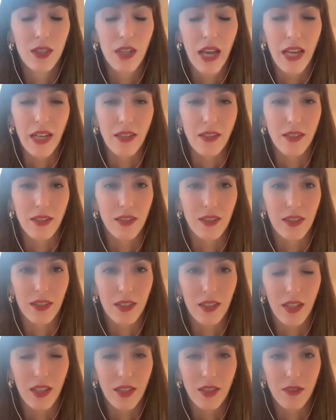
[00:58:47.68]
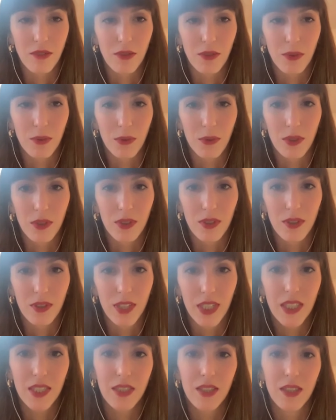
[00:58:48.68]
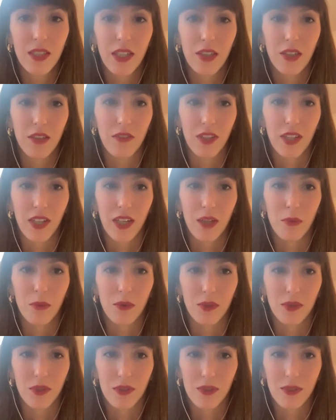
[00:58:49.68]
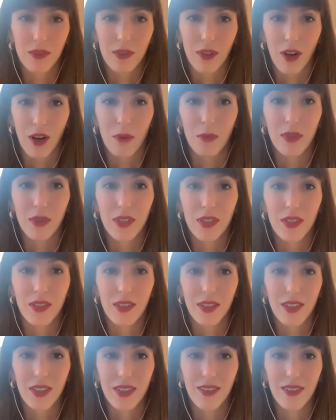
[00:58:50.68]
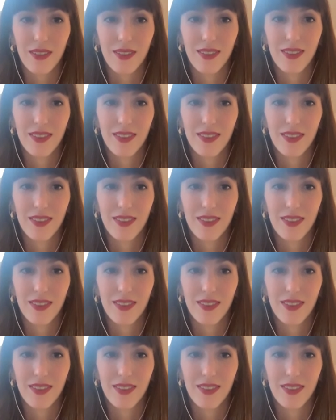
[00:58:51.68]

hasten the end of the world. That's the narrative that I most commonly see.